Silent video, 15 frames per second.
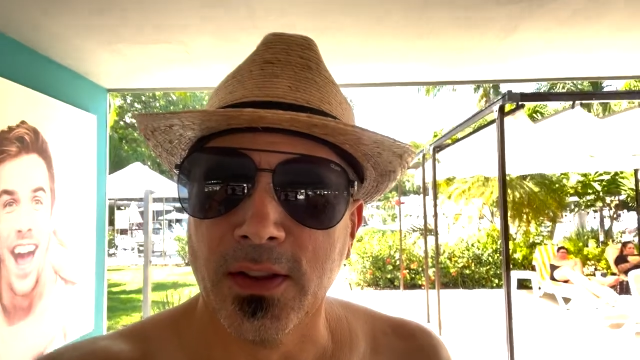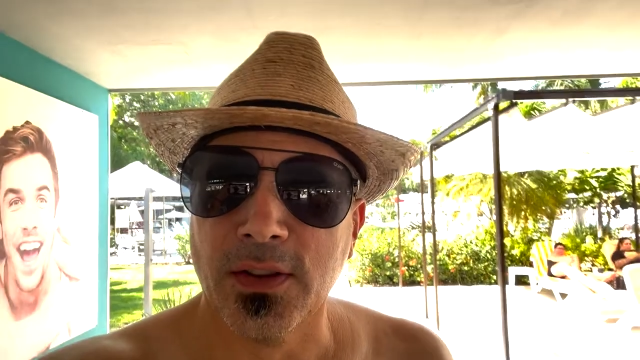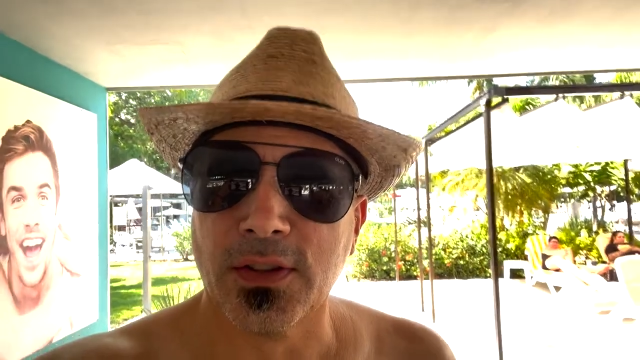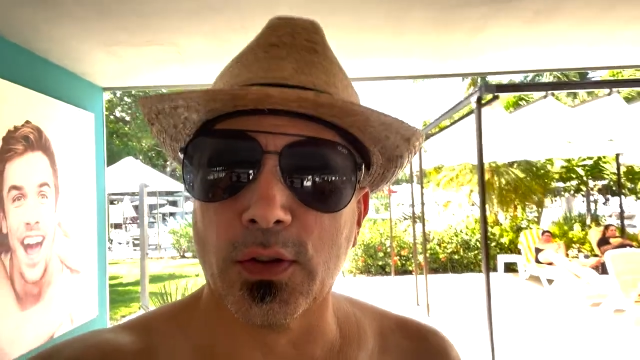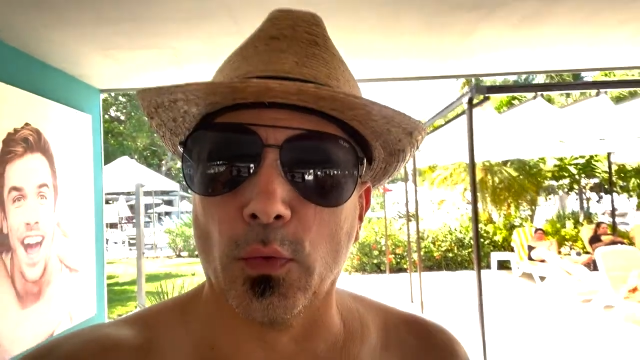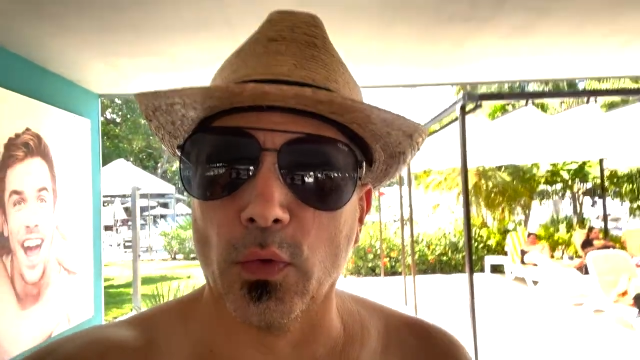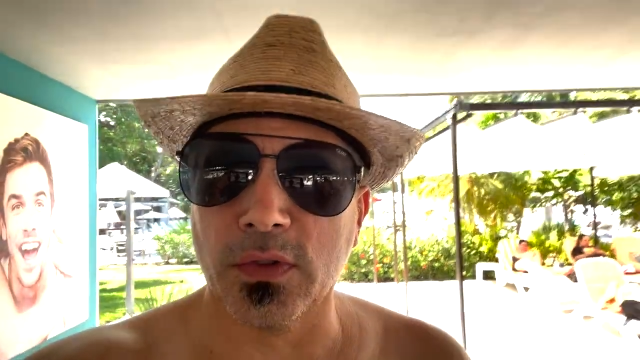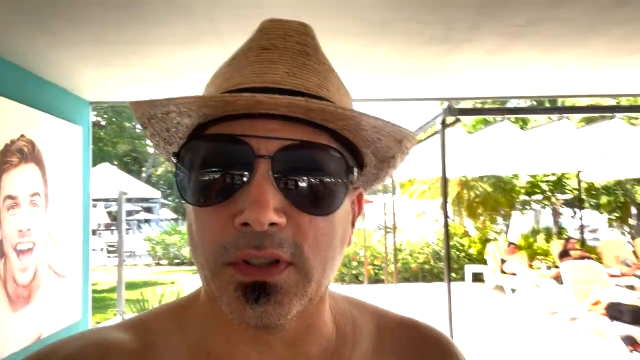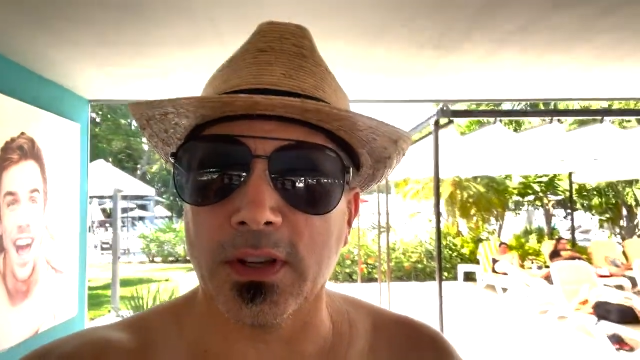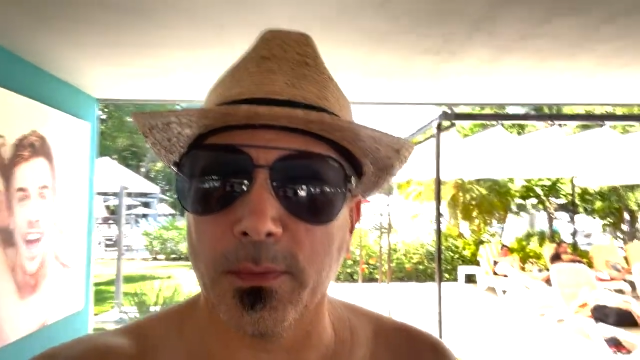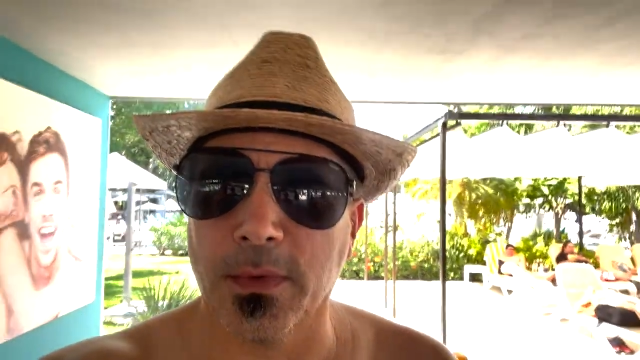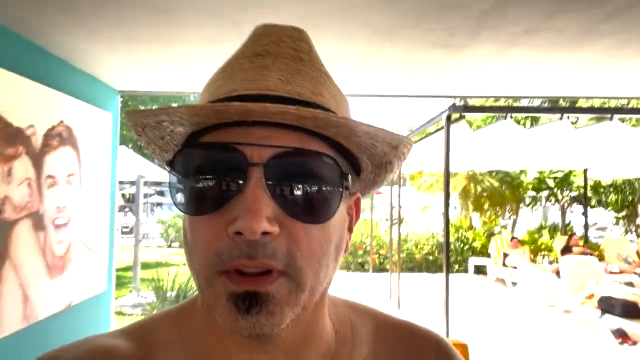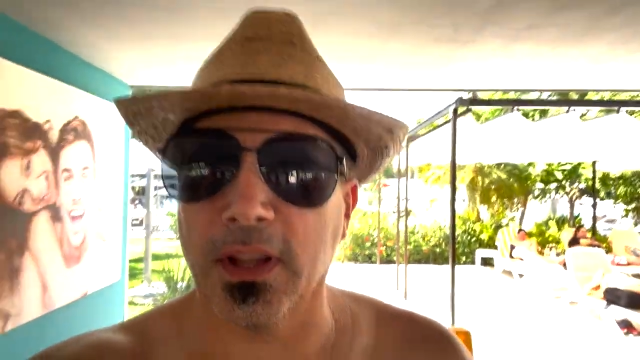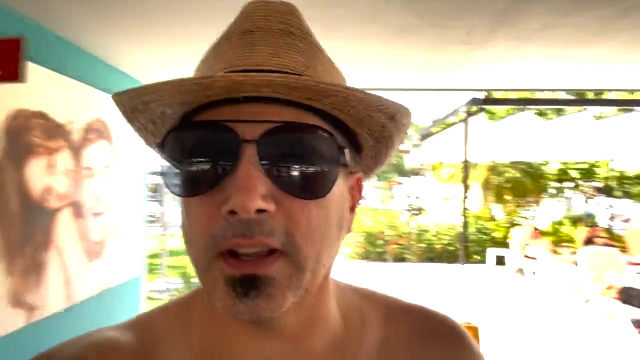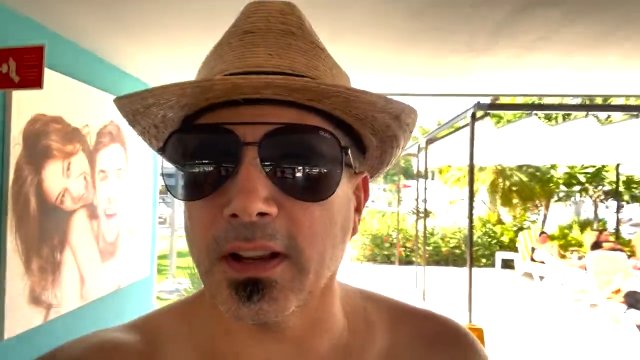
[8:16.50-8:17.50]
so
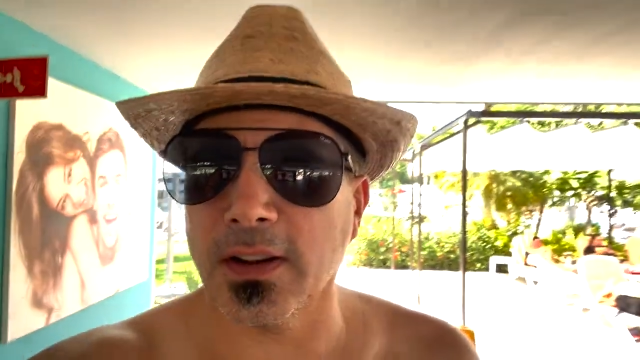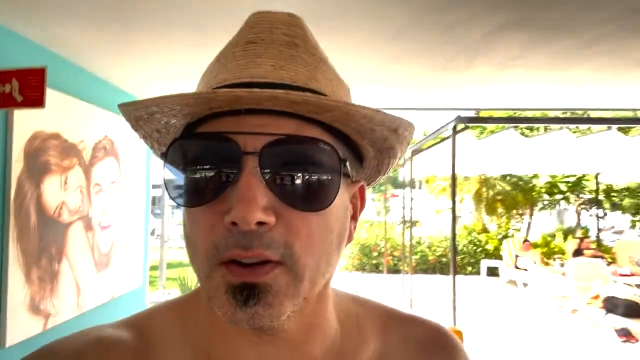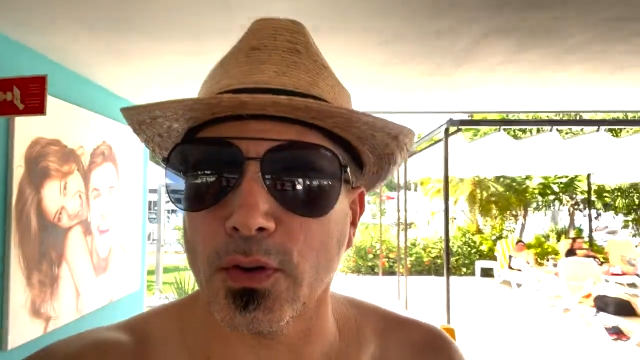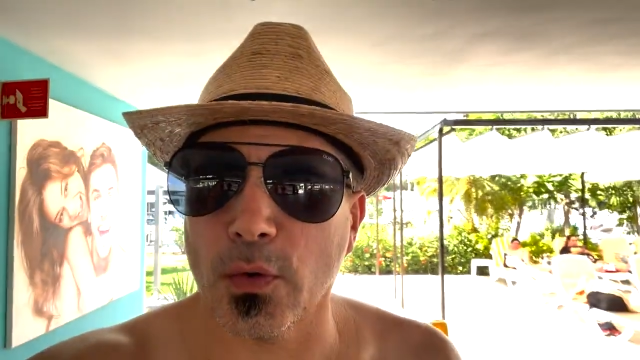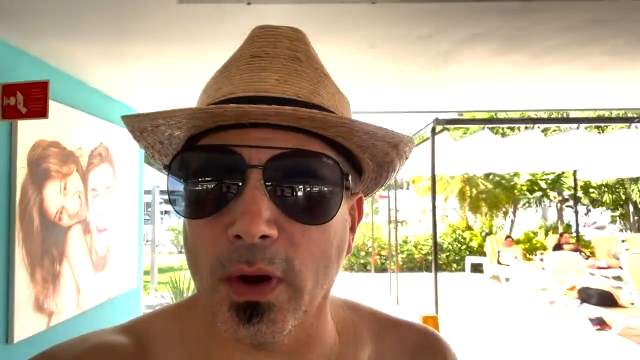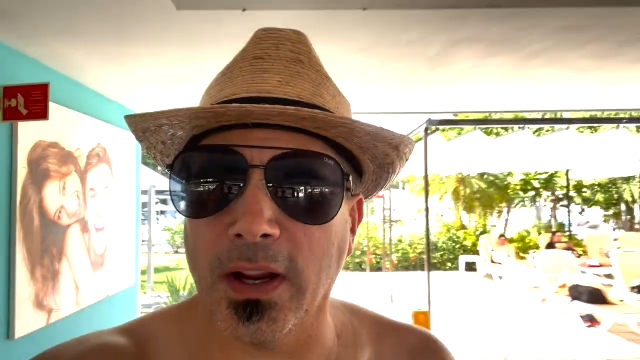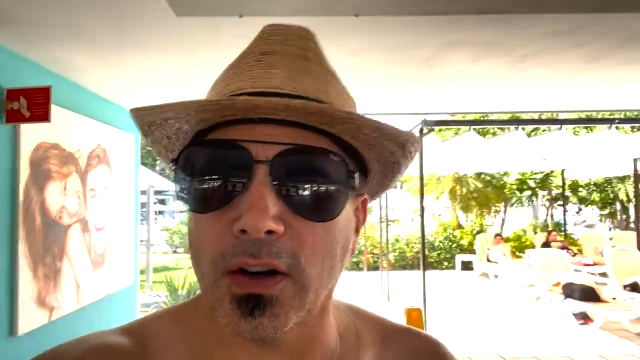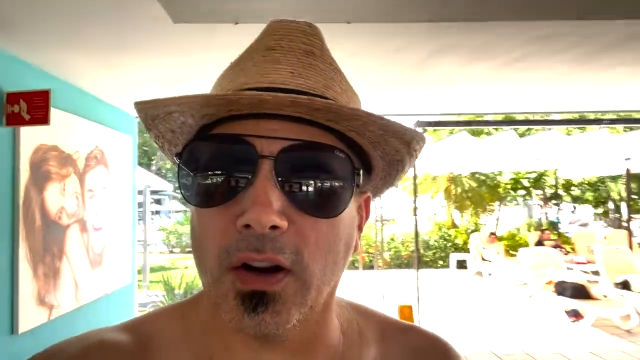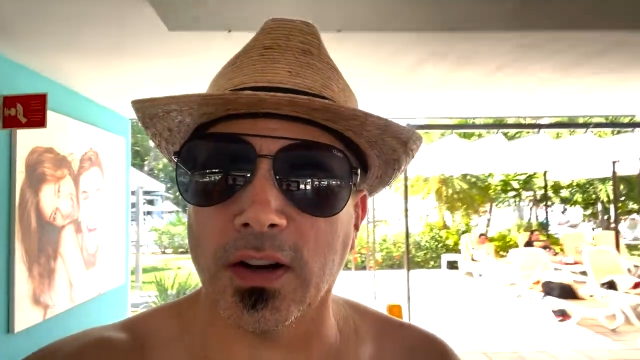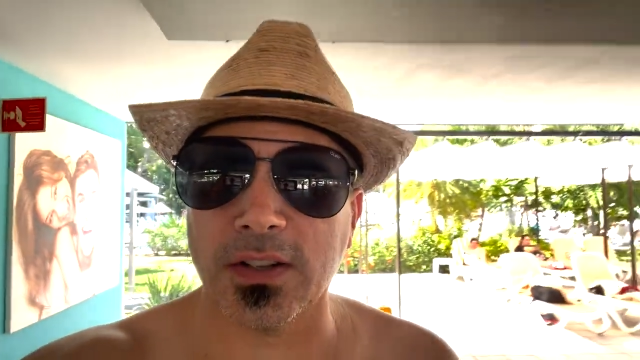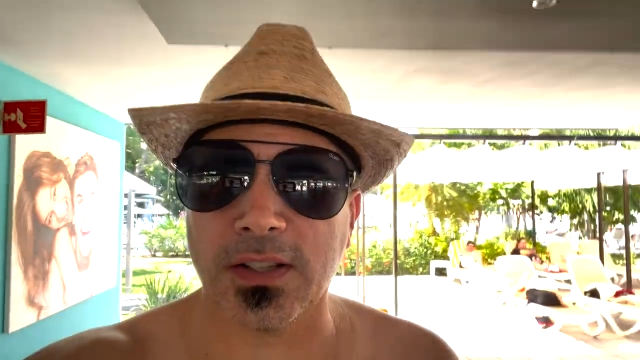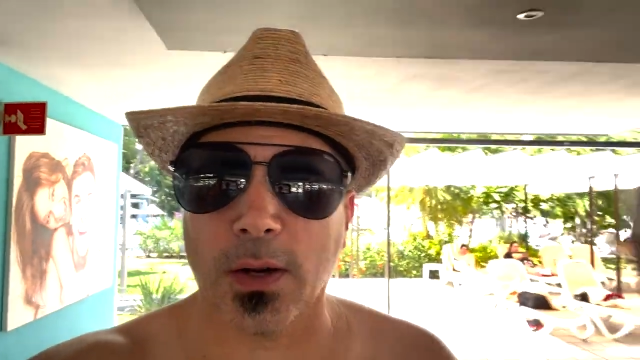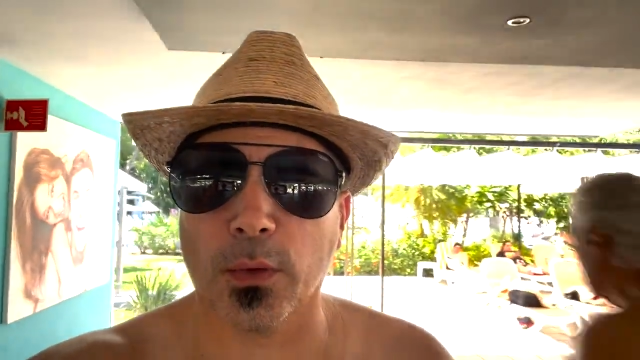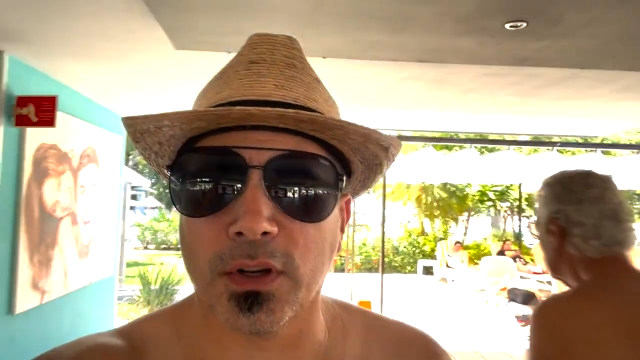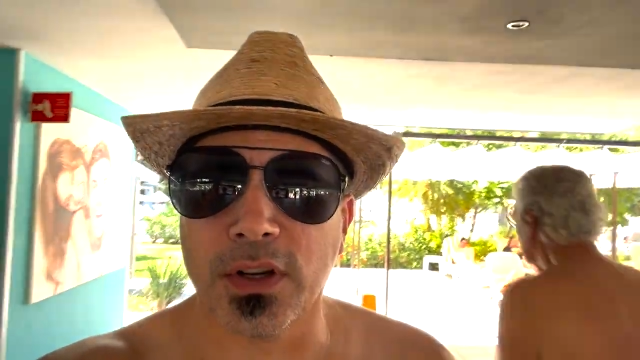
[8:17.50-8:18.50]
some of the great cars
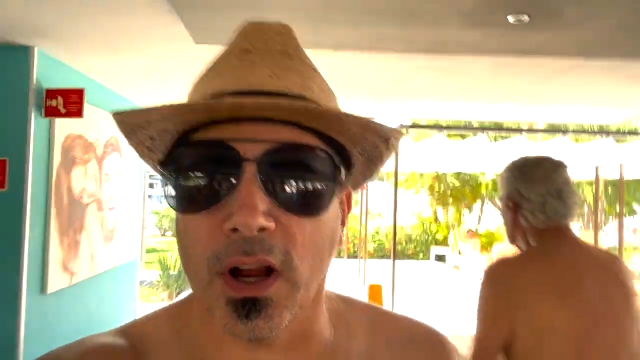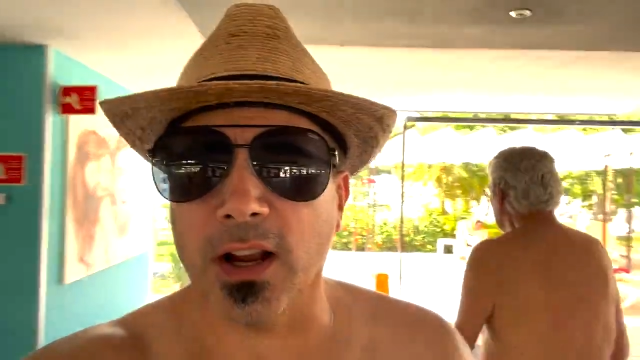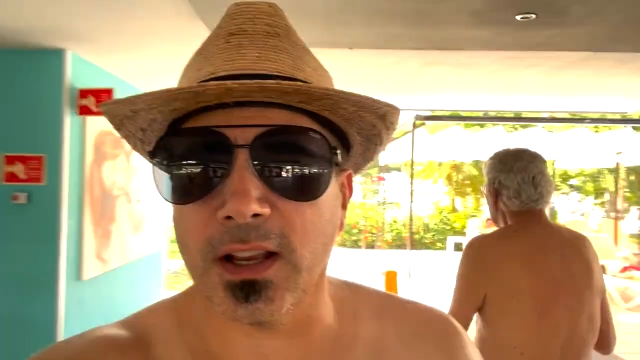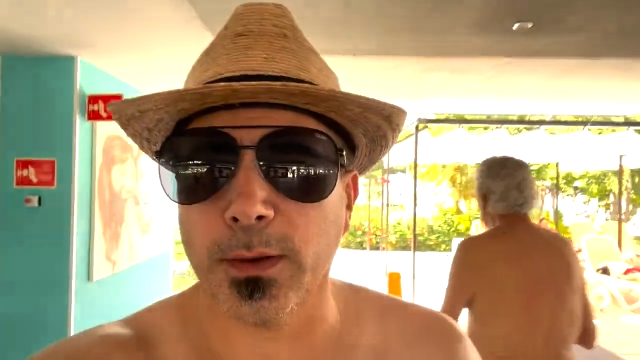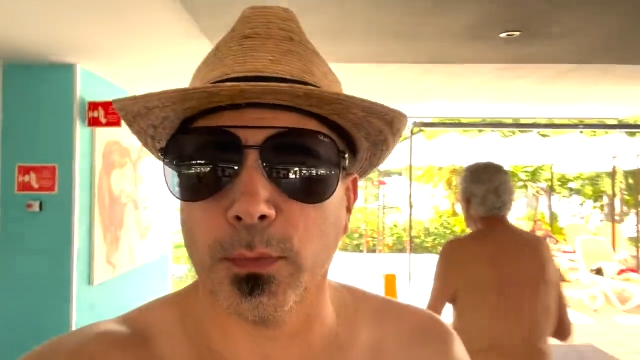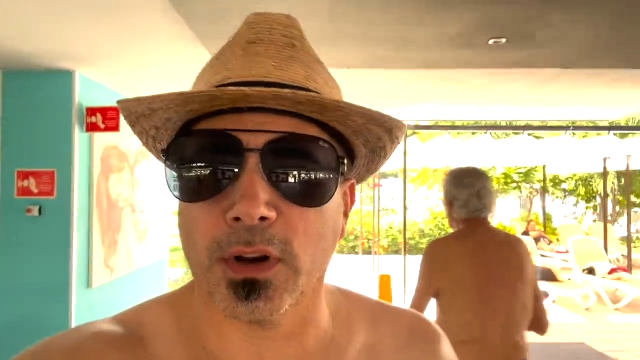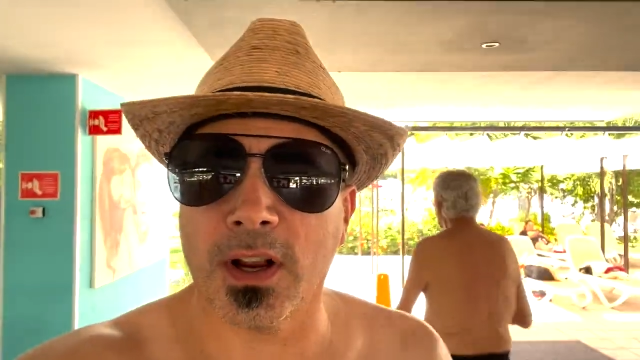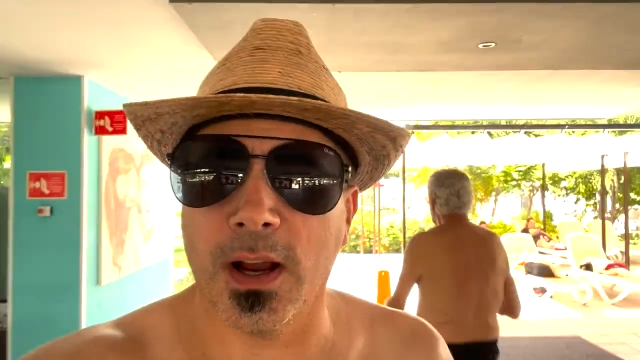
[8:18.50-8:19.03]
that we're talking about